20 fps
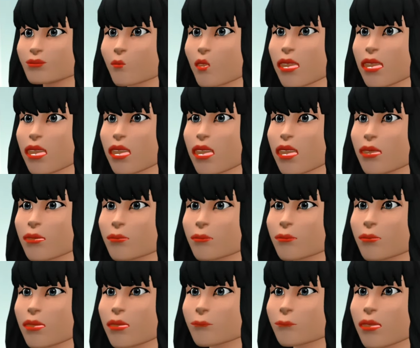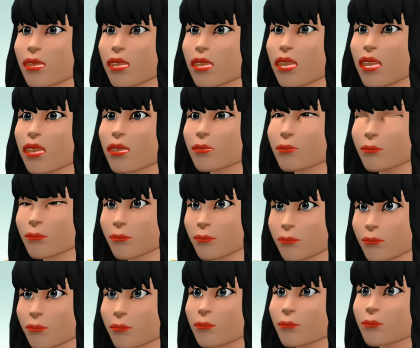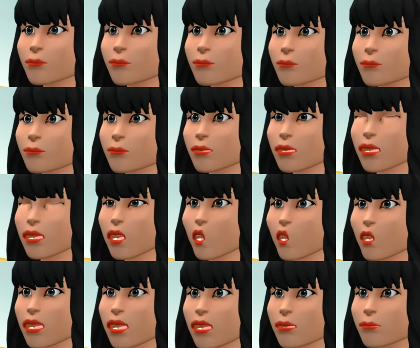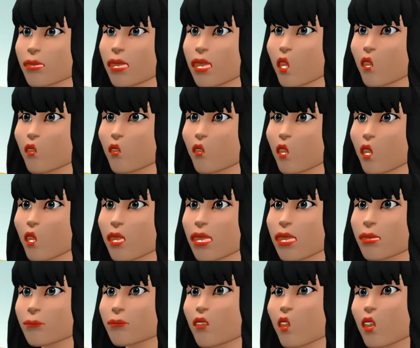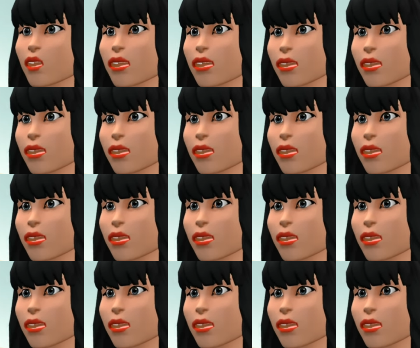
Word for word: Well, I'm great. Can you tell me your full name for the